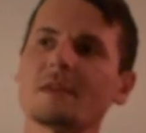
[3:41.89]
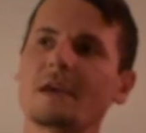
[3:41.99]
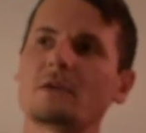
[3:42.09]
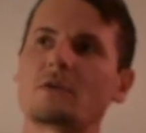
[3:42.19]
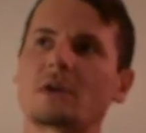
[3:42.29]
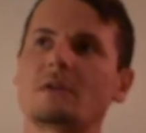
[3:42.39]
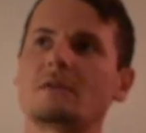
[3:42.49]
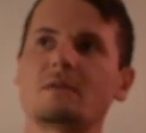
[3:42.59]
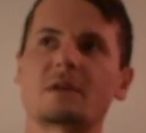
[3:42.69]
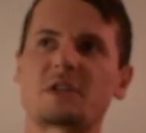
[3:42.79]
You
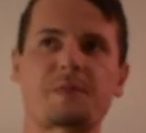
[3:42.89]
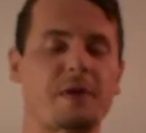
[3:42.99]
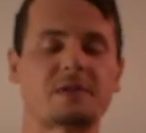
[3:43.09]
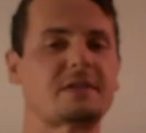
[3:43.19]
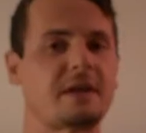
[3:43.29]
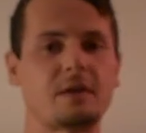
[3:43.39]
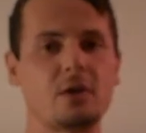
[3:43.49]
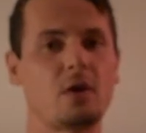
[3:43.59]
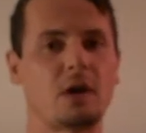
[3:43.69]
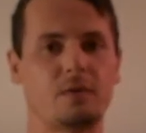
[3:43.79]
can experience that in
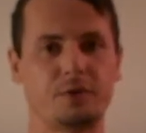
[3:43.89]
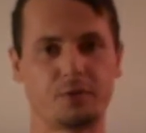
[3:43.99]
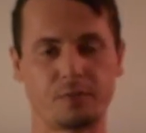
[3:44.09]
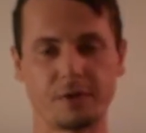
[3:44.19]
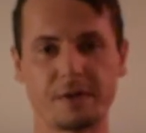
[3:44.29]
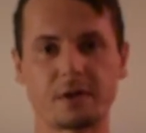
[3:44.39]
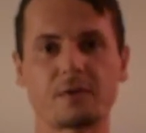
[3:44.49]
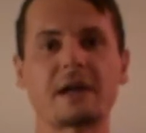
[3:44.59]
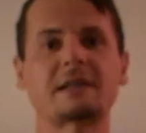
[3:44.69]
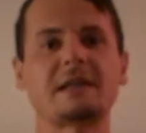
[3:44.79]
yoga when you breathe
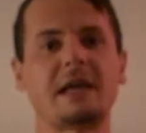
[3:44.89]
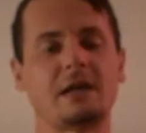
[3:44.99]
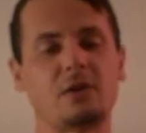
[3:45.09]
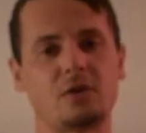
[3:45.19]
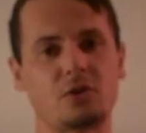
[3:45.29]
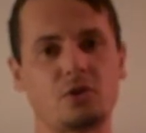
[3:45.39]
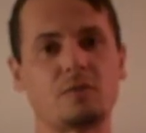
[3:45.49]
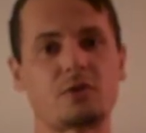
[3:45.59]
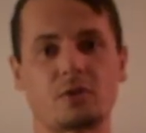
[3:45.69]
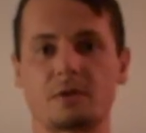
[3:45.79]
correctly and you
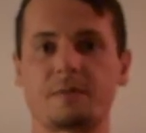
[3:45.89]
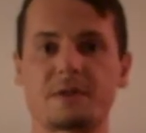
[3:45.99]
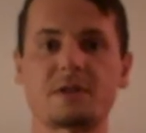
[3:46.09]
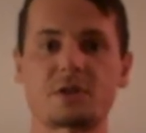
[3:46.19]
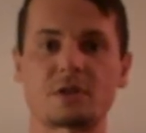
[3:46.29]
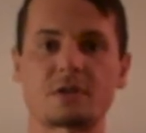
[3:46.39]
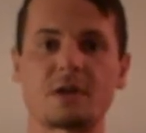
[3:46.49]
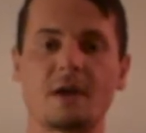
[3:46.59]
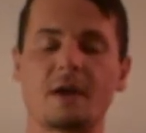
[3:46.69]
assume certain positions.